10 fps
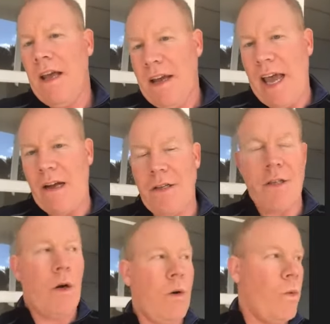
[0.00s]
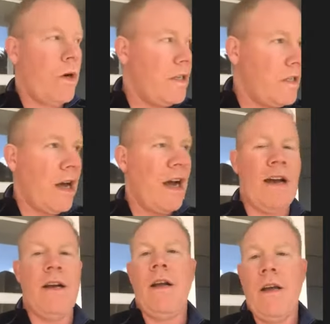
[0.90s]
couches on one
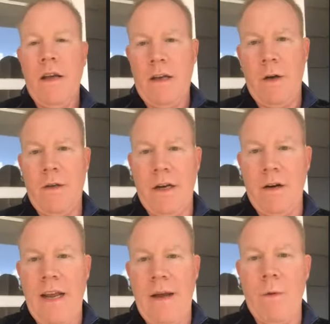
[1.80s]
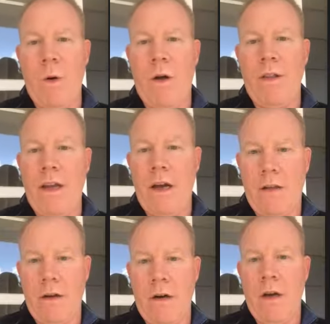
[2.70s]
side, dinner table on the
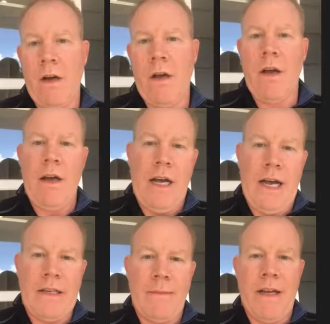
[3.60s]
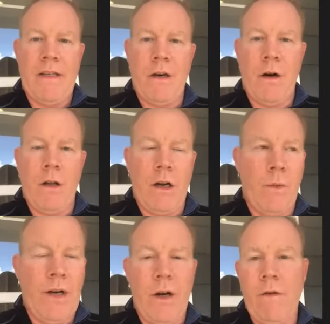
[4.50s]
other. Yep. As I mentioned earlier,
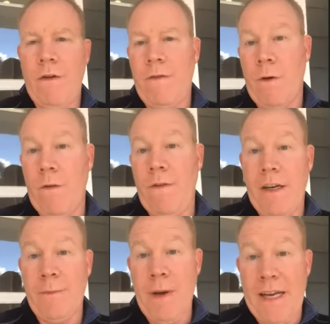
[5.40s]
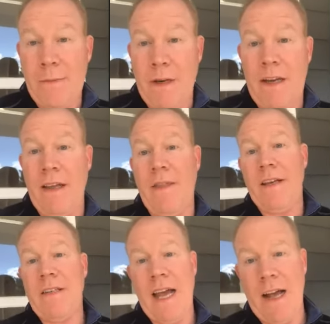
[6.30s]
we do have a full finished basement in
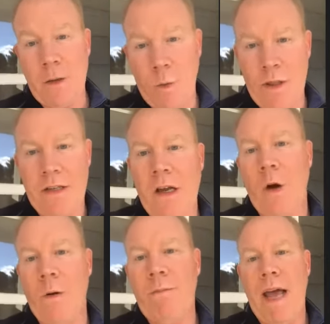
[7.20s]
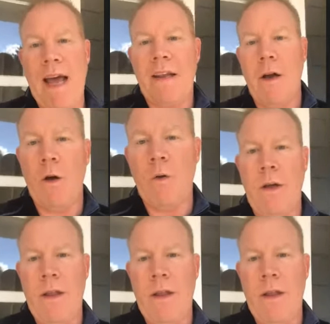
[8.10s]
this house with its own patio